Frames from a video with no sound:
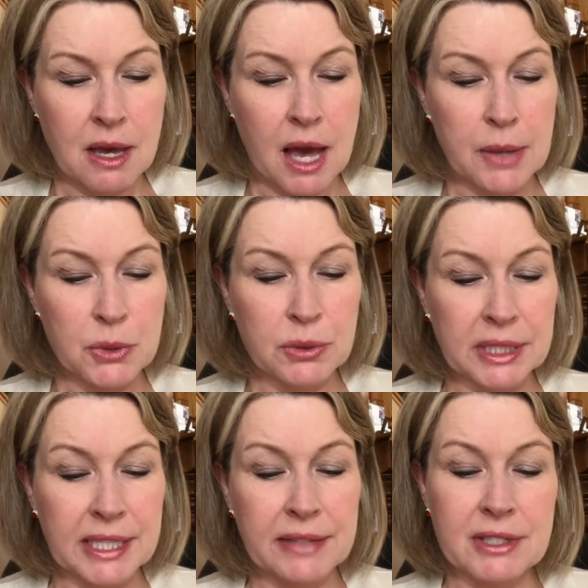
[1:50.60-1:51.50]
I was
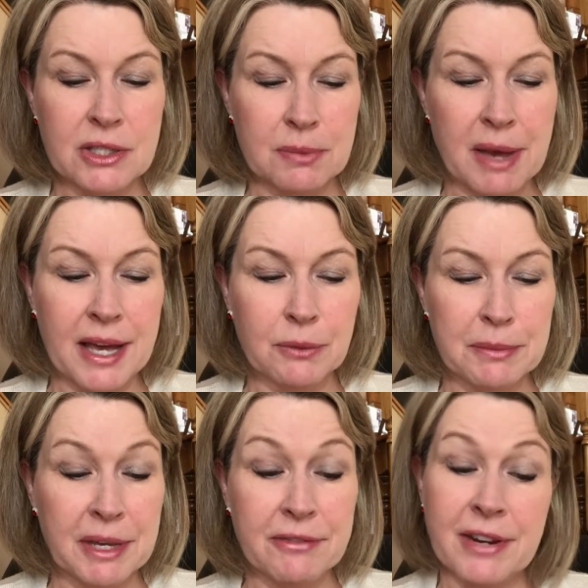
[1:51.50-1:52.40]
relieved and smiled when
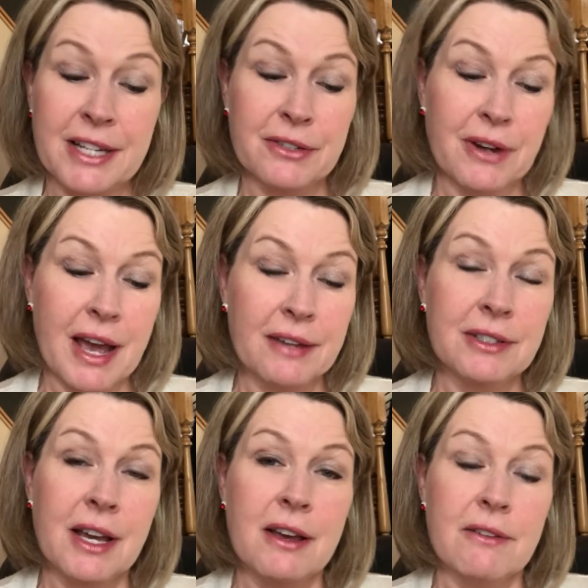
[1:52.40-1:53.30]
my friend arrived,
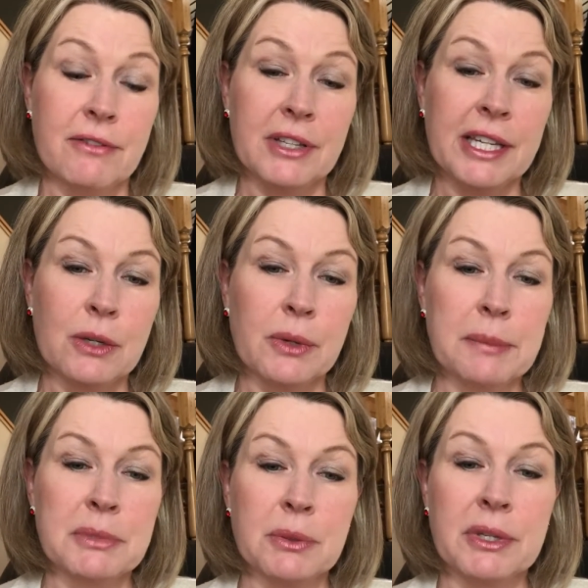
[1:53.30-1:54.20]
fully
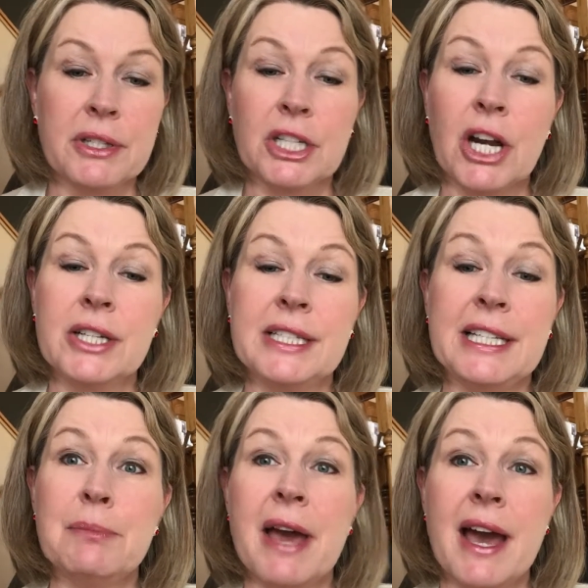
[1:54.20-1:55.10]
equipped with her garden
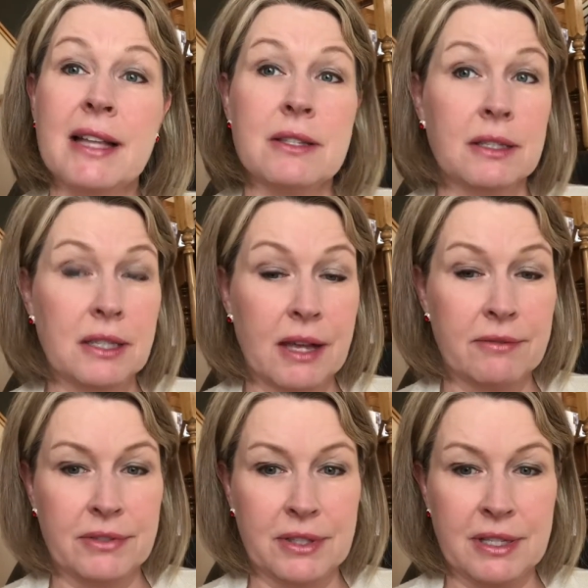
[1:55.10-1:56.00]
knee pads and
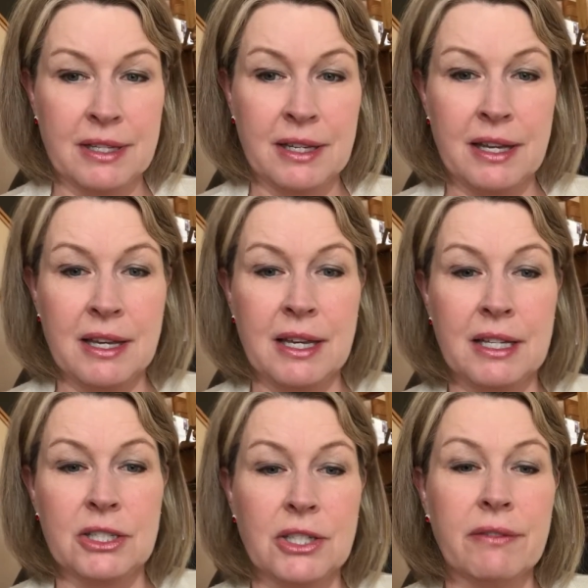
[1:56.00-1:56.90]
gloves.
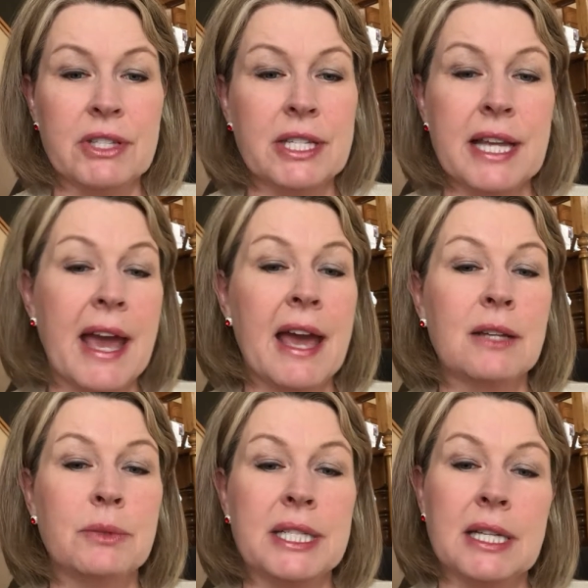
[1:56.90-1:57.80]
Shovels in
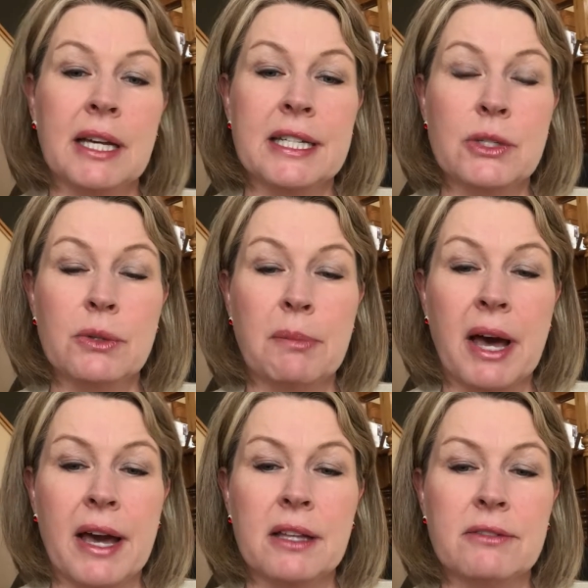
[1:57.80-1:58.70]
hand, we dug into a
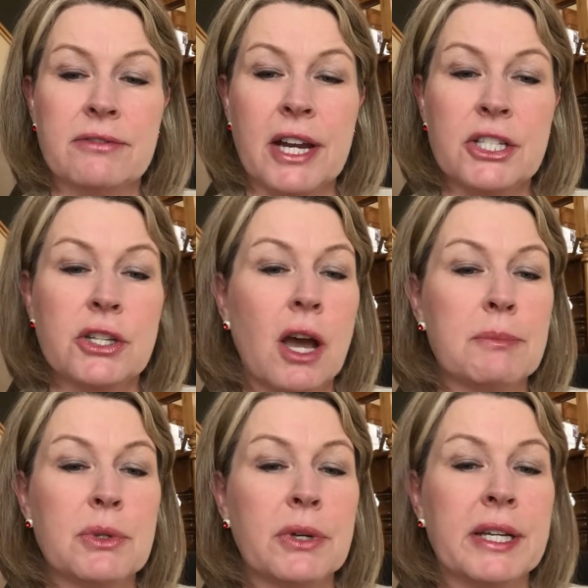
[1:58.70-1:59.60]
pile of fresh
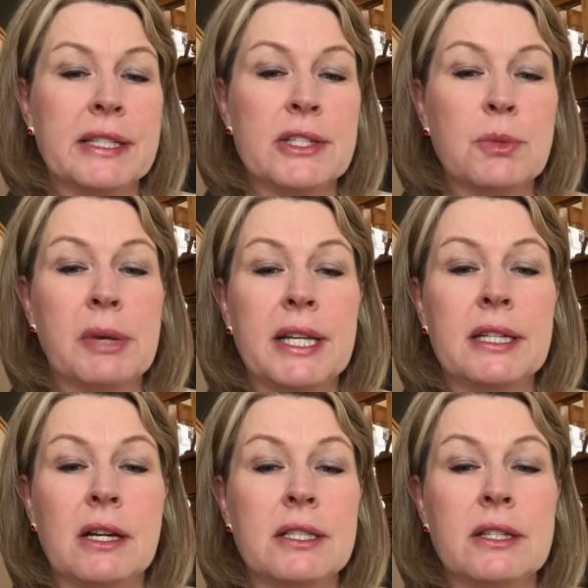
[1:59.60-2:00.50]
topsoil and spread
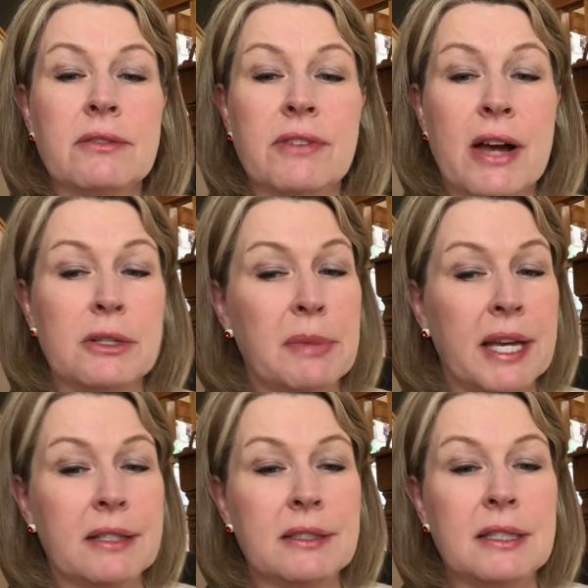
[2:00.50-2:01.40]
it onto the flower
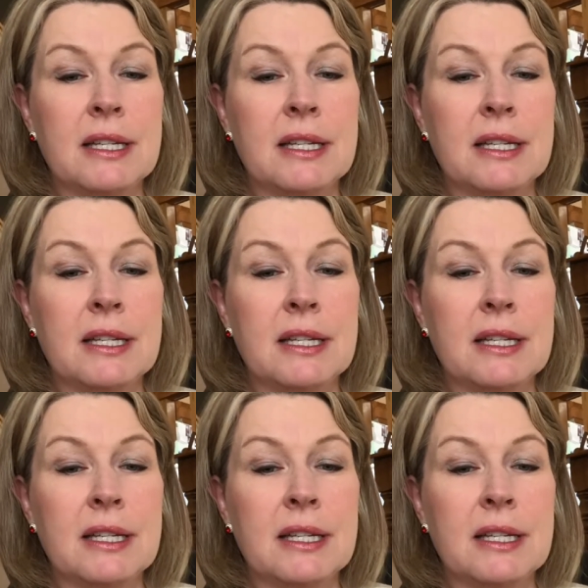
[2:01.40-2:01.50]
bed.